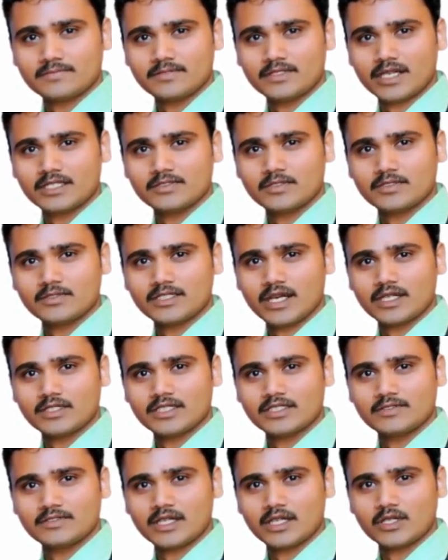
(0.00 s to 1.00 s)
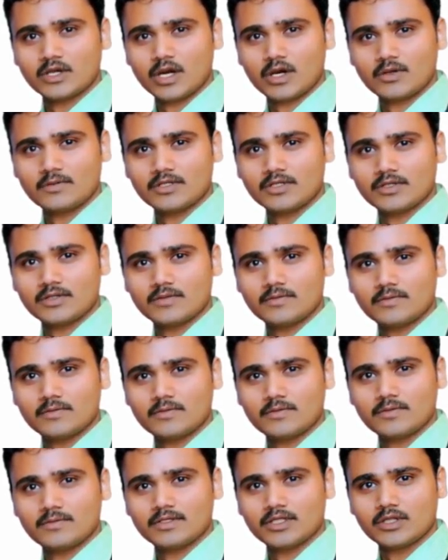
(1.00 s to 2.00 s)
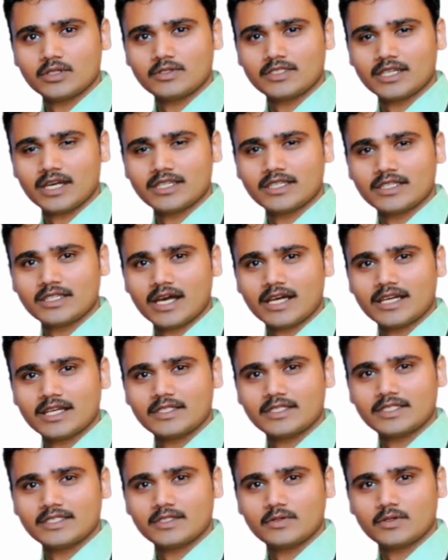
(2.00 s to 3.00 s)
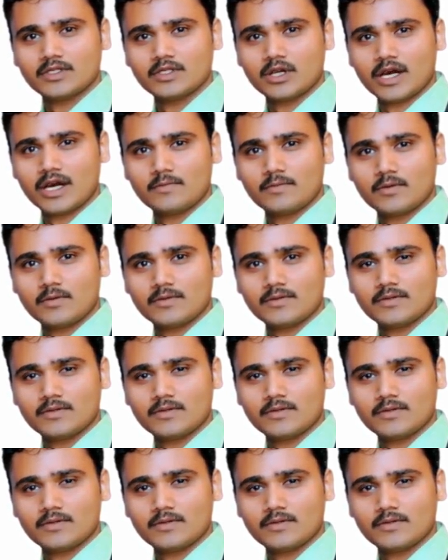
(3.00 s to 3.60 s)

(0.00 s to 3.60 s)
If you found this video helpful, don't forget to like, subscribe,